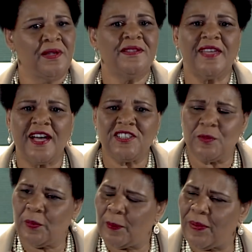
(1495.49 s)
not to
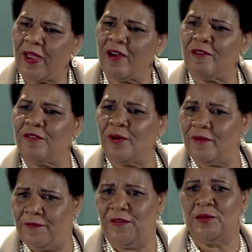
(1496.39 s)
prepare for a
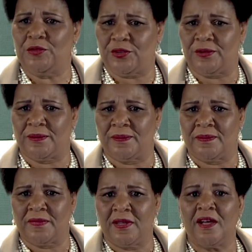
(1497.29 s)
future,
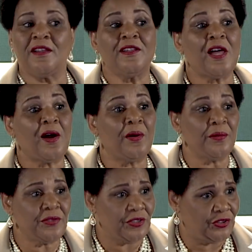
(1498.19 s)

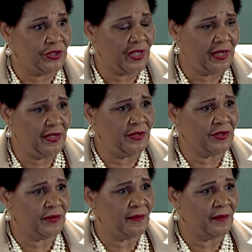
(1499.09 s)
laws change.